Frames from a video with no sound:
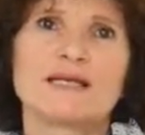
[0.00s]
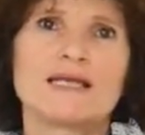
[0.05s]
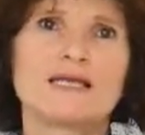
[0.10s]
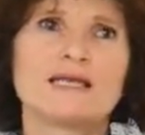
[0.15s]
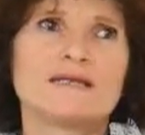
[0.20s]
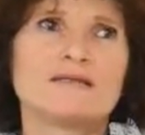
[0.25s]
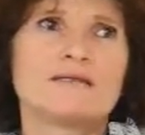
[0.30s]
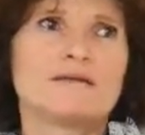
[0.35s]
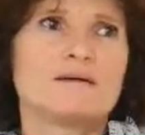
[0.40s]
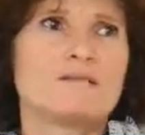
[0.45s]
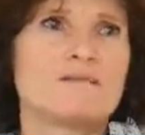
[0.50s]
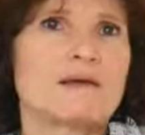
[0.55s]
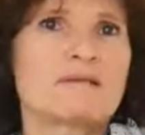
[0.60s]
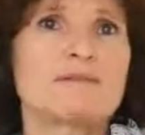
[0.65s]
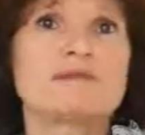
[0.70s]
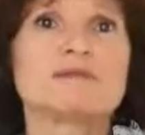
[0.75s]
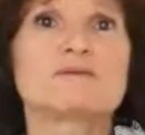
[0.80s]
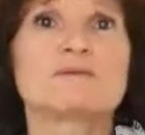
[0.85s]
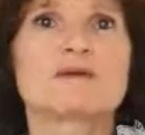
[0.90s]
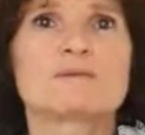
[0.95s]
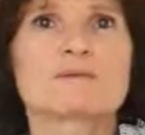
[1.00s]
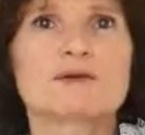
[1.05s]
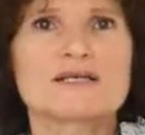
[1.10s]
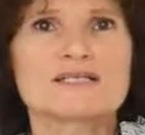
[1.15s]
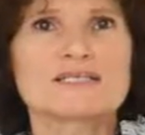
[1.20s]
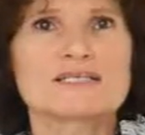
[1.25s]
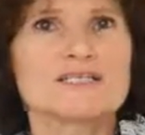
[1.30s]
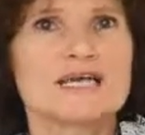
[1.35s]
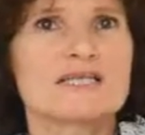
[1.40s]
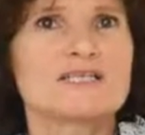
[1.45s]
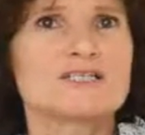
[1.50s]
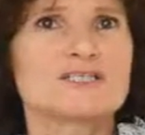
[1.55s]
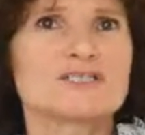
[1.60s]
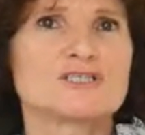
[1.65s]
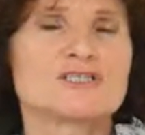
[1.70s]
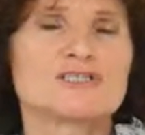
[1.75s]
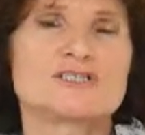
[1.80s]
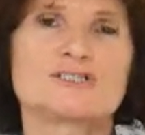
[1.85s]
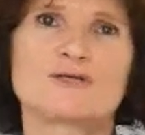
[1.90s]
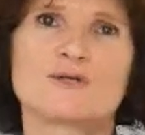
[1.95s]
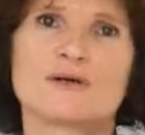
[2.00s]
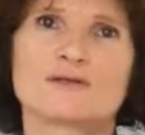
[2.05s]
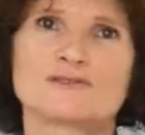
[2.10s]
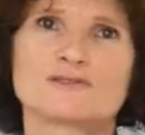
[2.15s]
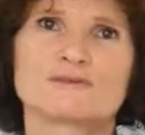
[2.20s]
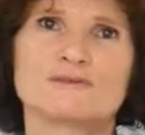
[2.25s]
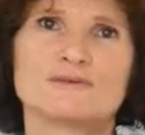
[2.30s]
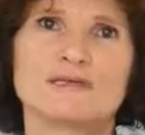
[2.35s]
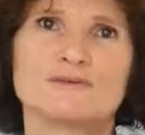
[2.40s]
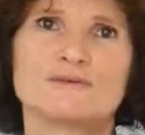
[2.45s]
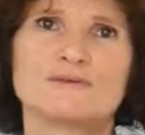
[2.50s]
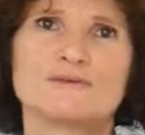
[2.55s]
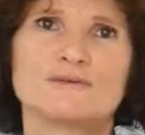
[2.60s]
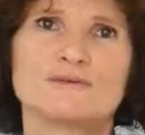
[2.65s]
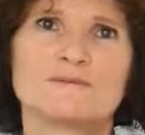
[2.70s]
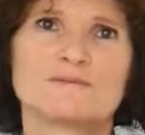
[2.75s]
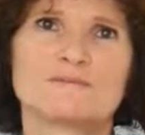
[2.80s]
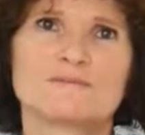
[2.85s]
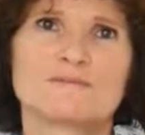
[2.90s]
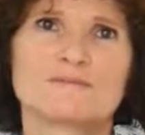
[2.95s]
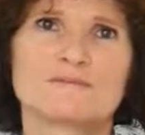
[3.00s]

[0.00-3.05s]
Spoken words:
in maybe doing a presentation to 200 people.